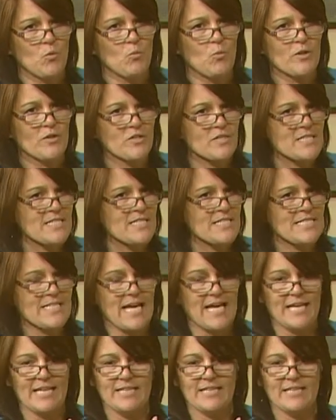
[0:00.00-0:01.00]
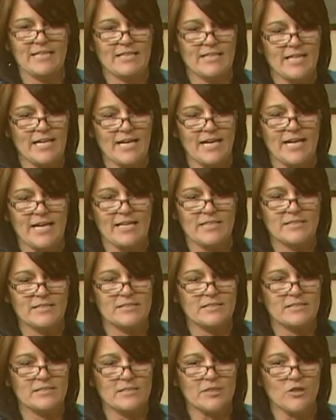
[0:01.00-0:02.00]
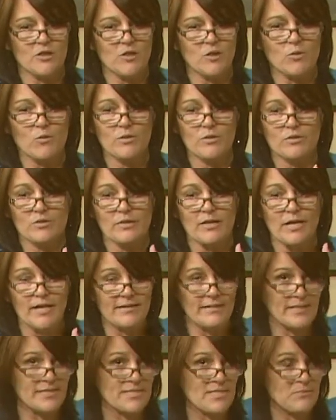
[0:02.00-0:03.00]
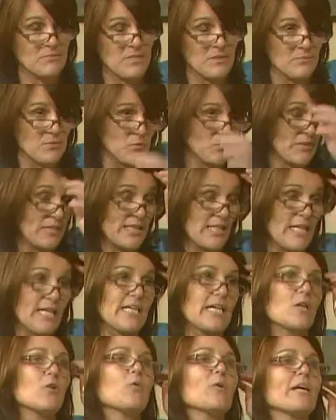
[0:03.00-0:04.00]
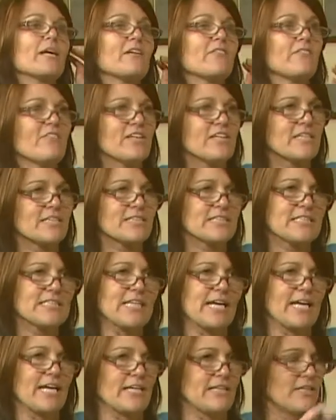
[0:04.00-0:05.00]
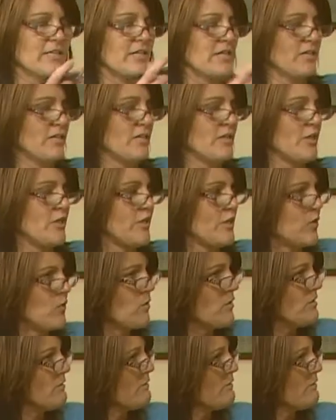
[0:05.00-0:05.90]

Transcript: we're a society that, you know, I think sometimes we'd like a mm -hmm. quick mm-hmm. fix and, yeah. you know,